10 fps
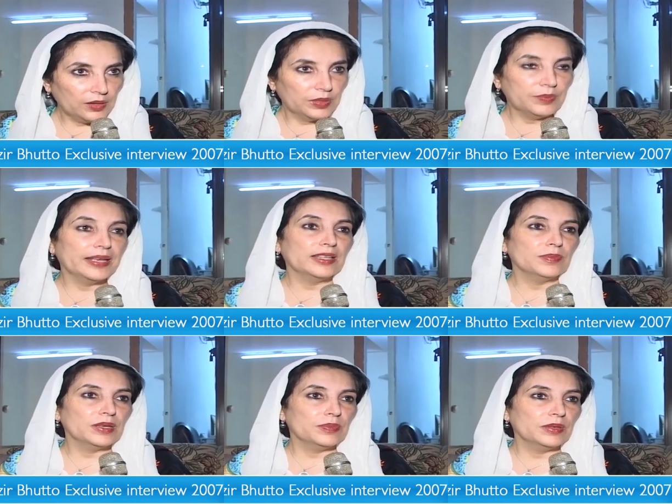But many
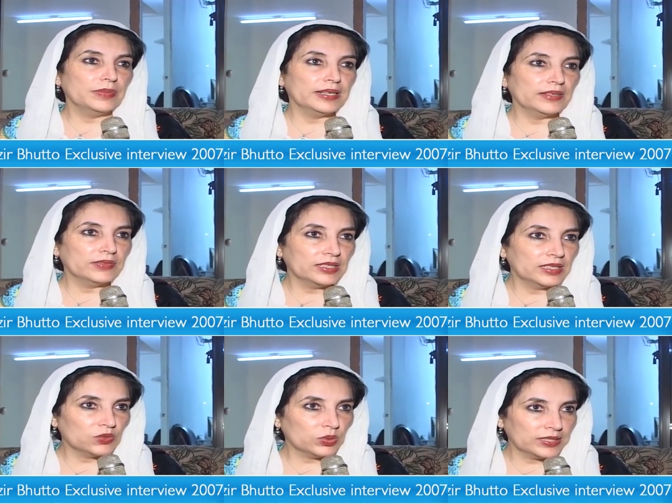people believe that
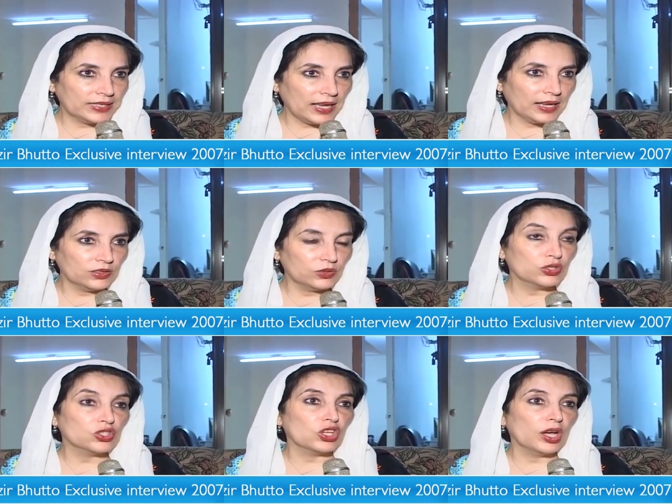this was done to
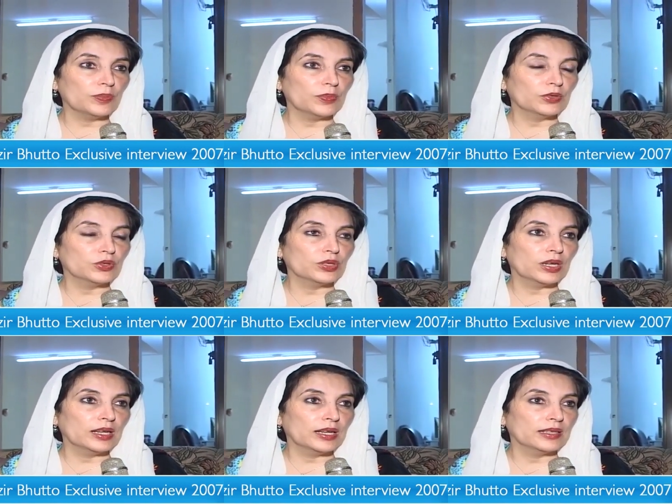stop
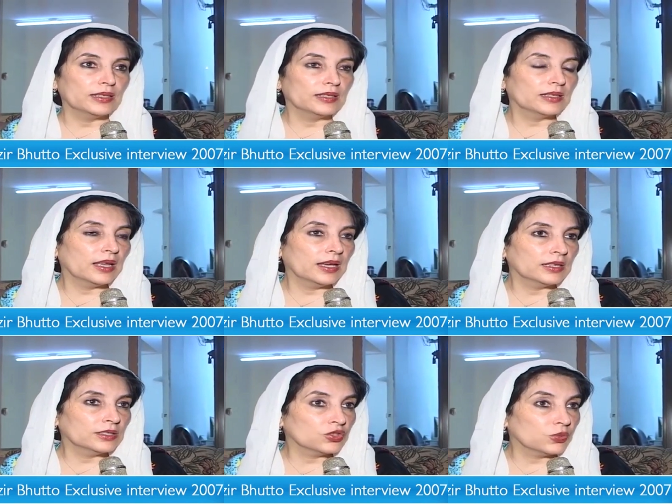uh,
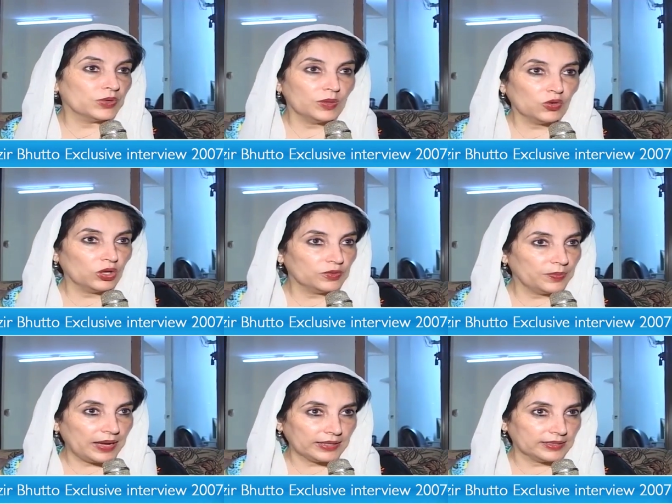Supreme Court
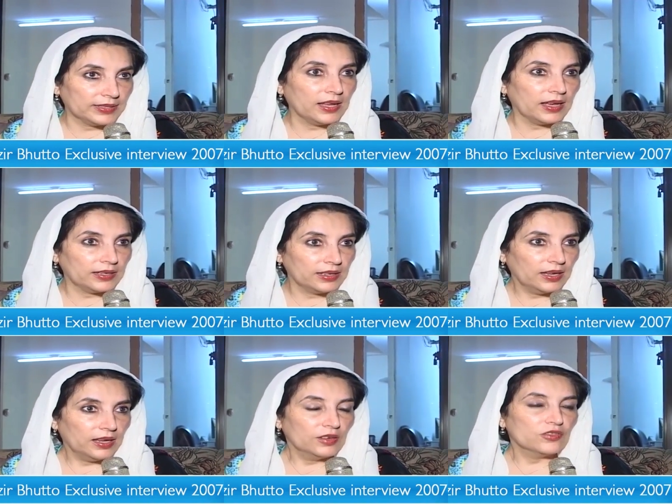of Pakistan
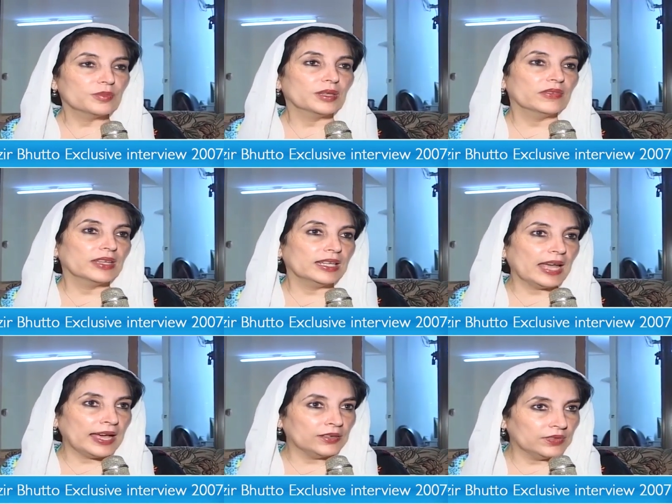from giving an
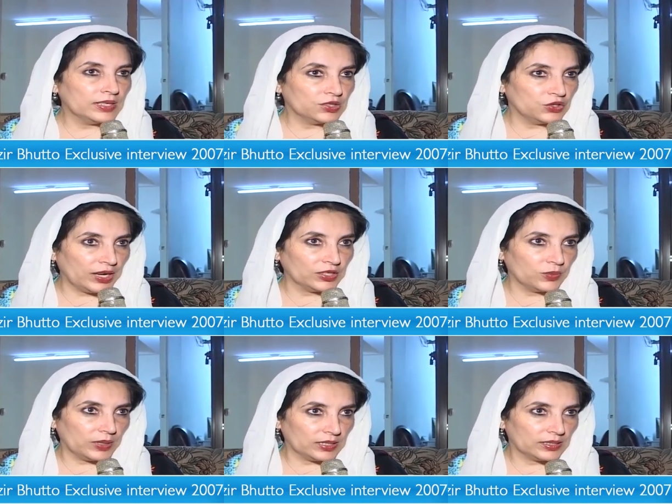adverse
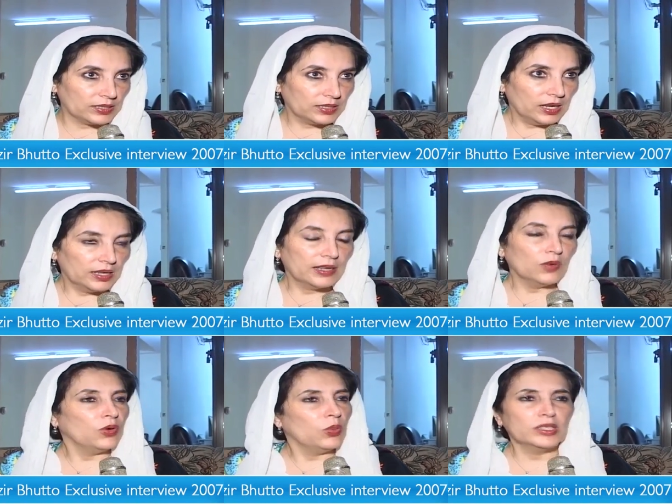judgment. Now,
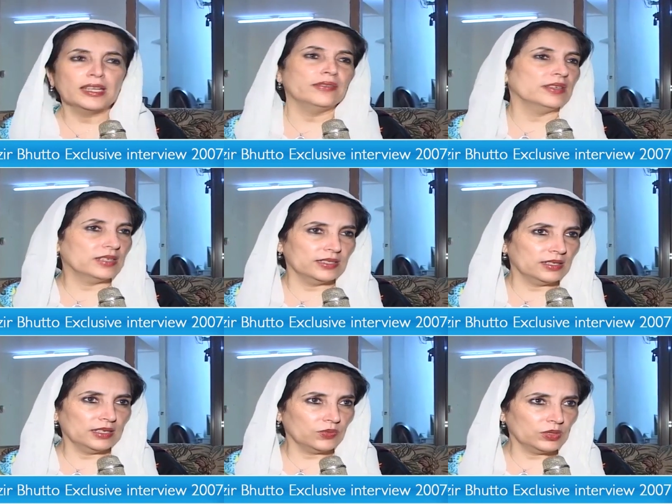for whatever
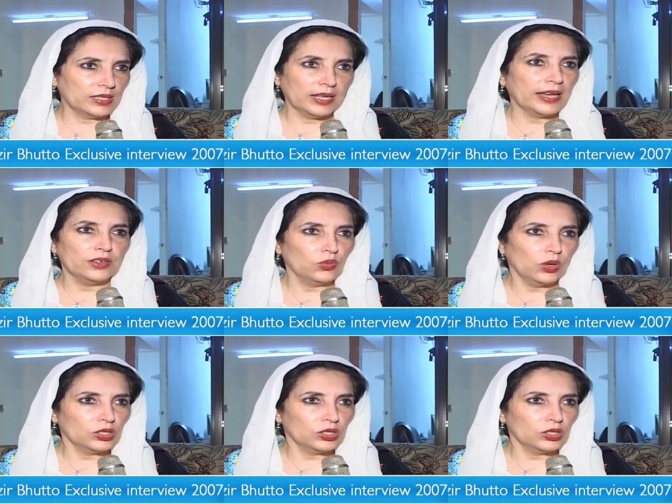reason it was done, I don't